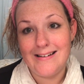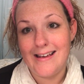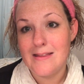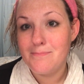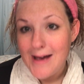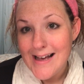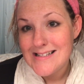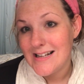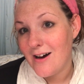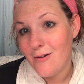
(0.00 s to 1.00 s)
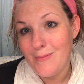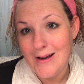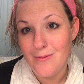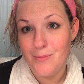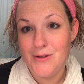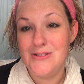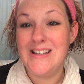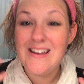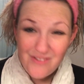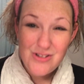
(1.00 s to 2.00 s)
get the best out of makeup and beauty,
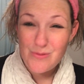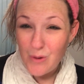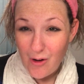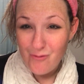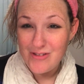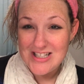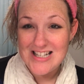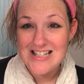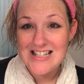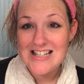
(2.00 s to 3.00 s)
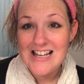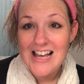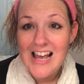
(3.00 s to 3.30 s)
give you some confidence,